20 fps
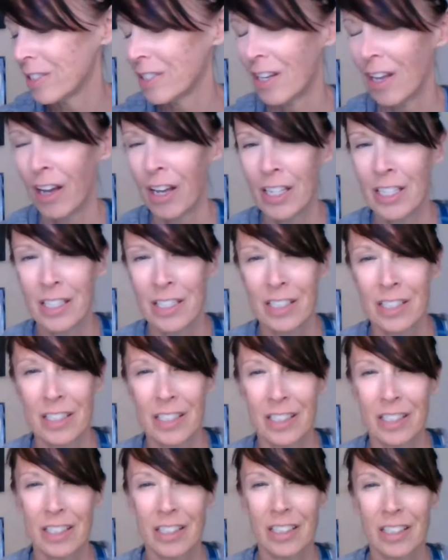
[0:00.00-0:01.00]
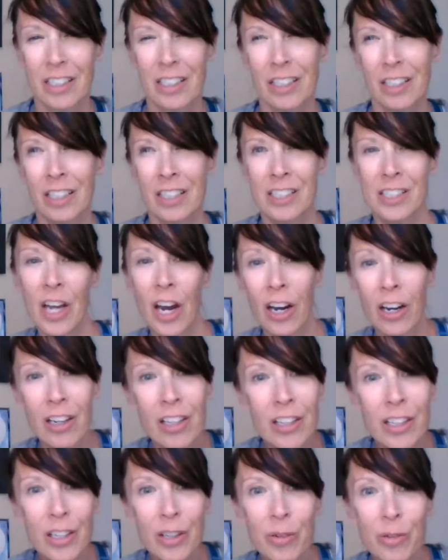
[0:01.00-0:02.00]
Not
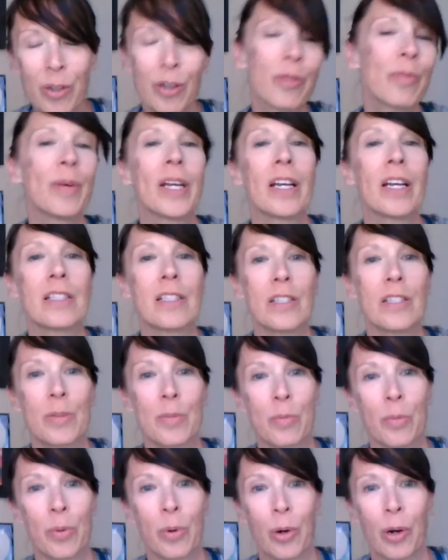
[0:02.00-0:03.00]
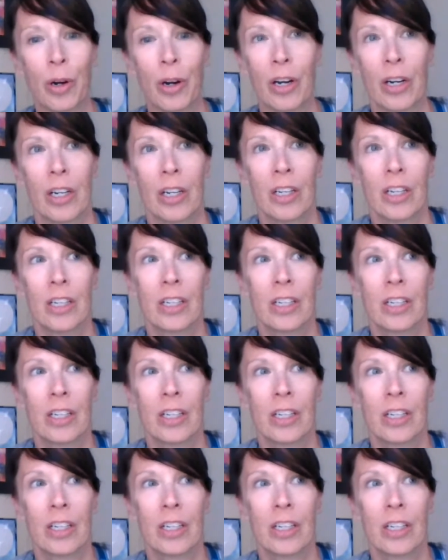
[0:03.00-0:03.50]
entirely a romance, more